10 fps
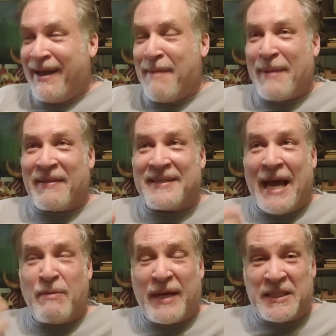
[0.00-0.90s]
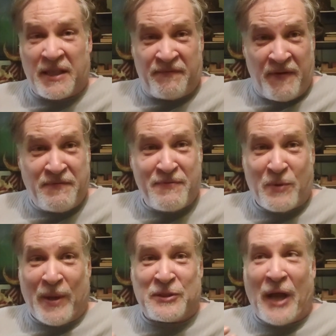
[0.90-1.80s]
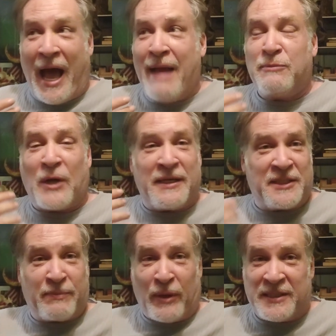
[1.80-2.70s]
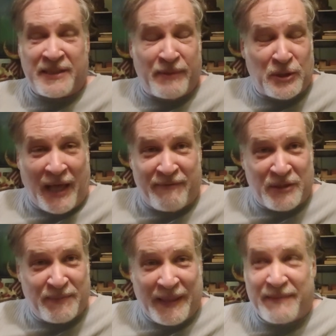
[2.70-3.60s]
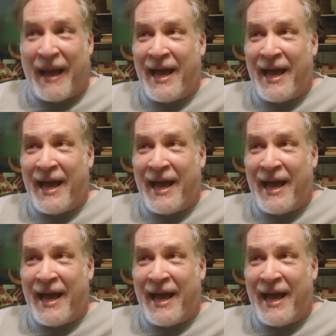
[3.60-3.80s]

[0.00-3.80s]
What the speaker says: And by the time we got to the 50th question, I'm trying to suppress as much laughter as possible.